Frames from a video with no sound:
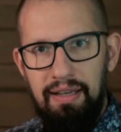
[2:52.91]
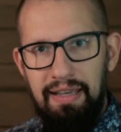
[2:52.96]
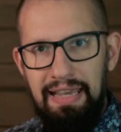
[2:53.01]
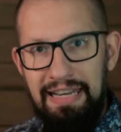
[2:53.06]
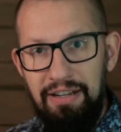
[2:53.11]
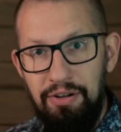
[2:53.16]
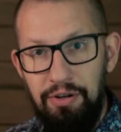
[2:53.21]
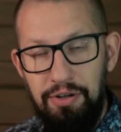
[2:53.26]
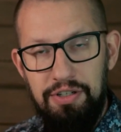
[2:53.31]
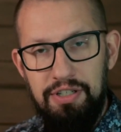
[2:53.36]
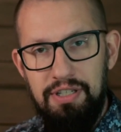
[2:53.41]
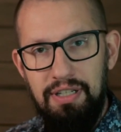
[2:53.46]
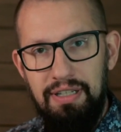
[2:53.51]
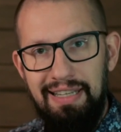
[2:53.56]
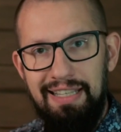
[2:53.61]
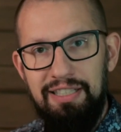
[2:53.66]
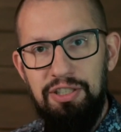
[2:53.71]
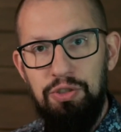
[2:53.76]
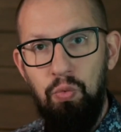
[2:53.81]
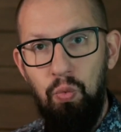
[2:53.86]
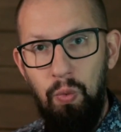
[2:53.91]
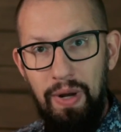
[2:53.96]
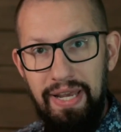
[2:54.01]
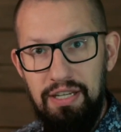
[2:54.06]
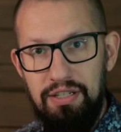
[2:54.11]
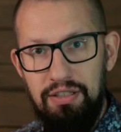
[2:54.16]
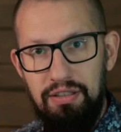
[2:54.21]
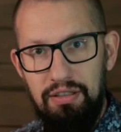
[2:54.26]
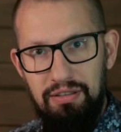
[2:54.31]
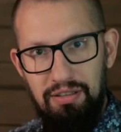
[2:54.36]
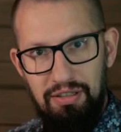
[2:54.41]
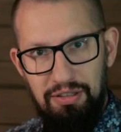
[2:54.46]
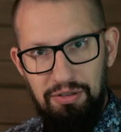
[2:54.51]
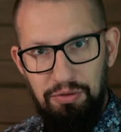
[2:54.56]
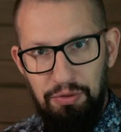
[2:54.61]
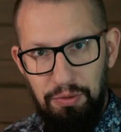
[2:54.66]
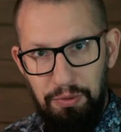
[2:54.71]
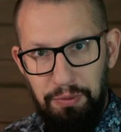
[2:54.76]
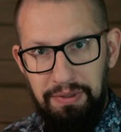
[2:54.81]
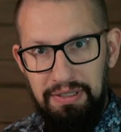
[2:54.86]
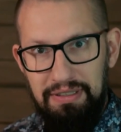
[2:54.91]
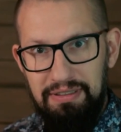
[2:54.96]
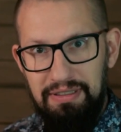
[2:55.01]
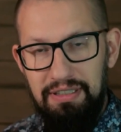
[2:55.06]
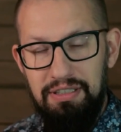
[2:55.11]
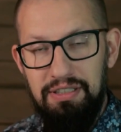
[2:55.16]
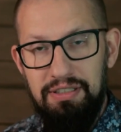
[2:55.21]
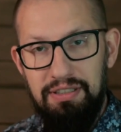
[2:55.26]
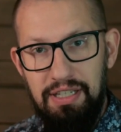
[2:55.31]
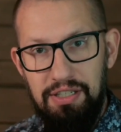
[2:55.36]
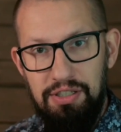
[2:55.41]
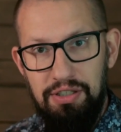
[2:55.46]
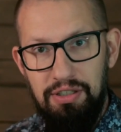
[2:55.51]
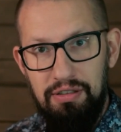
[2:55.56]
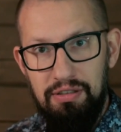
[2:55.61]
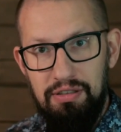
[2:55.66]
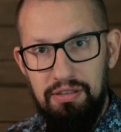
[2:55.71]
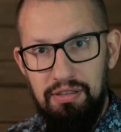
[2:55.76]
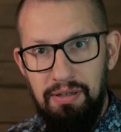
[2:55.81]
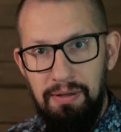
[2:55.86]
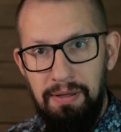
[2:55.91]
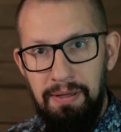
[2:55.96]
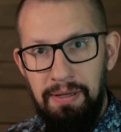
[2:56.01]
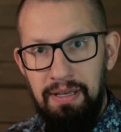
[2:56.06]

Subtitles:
energy gets wasted during these sessions.